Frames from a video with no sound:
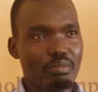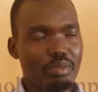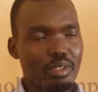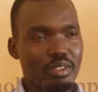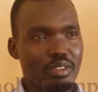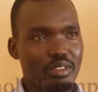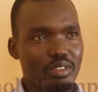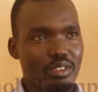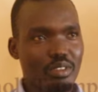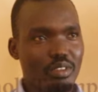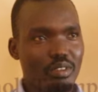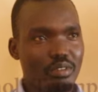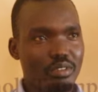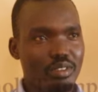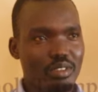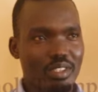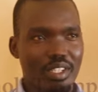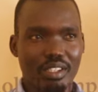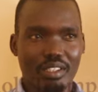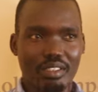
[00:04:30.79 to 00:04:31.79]
peace talk
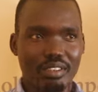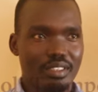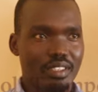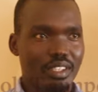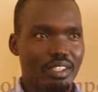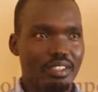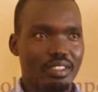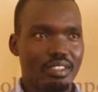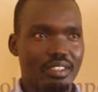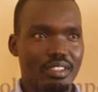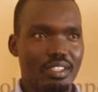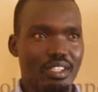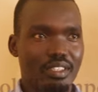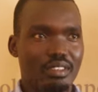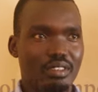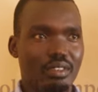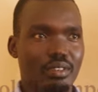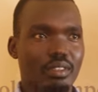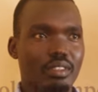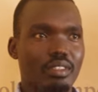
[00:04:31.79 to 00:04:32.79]
2006,
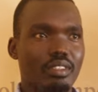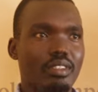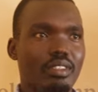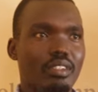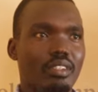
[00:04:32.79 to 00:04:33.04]
that's all.